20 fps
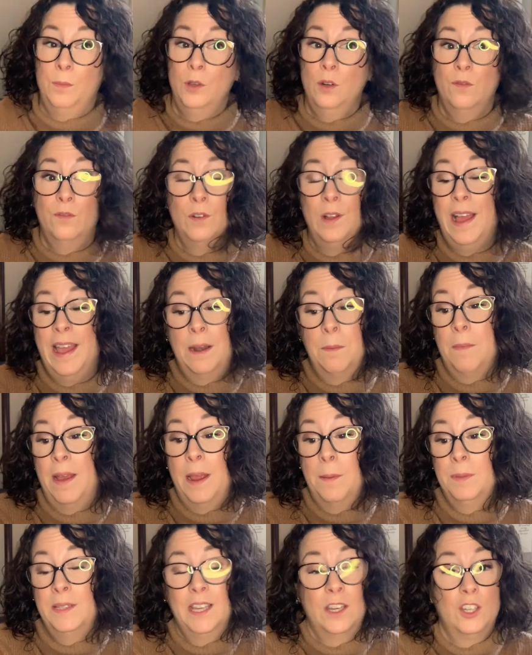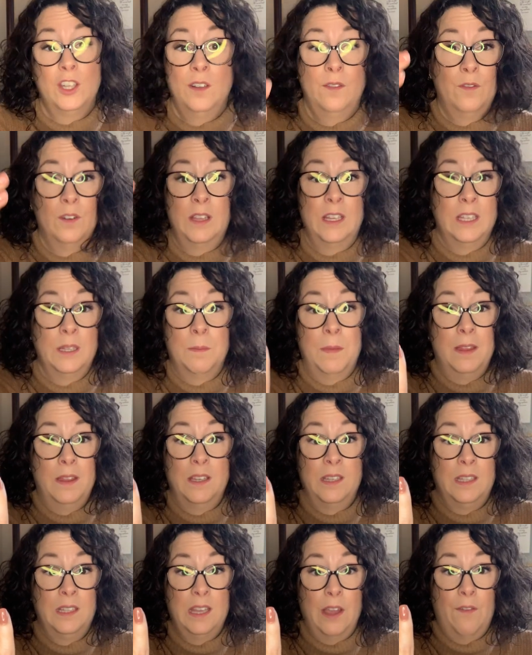beautiful, and my obsession for this month
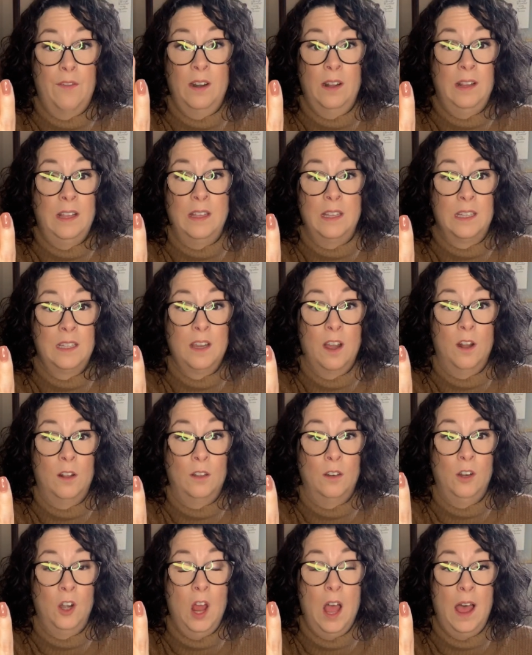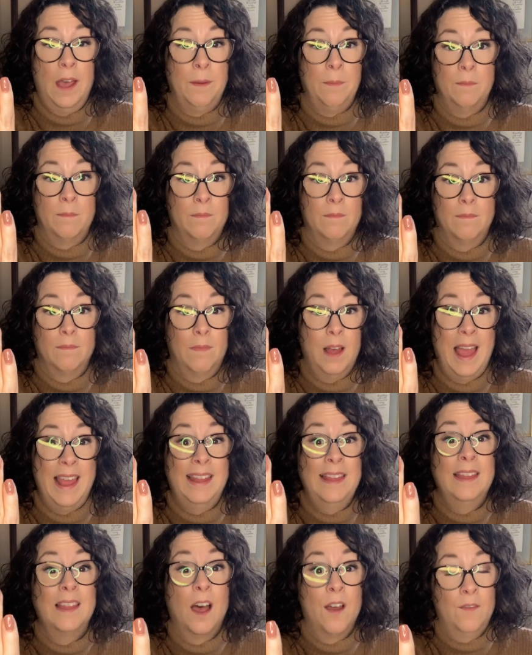is definitely this color. I
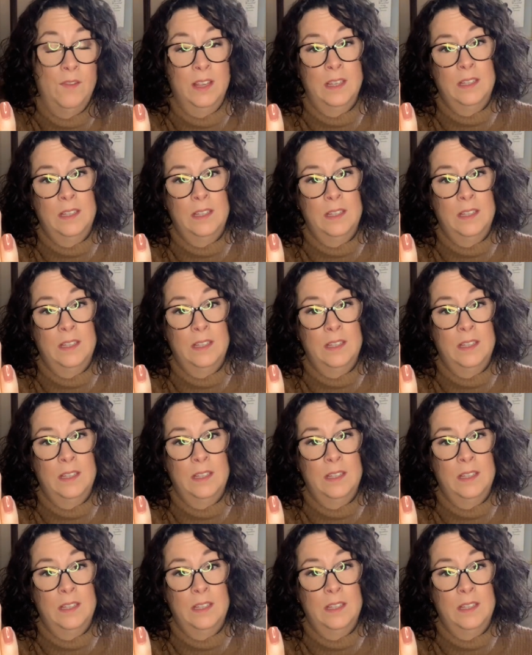love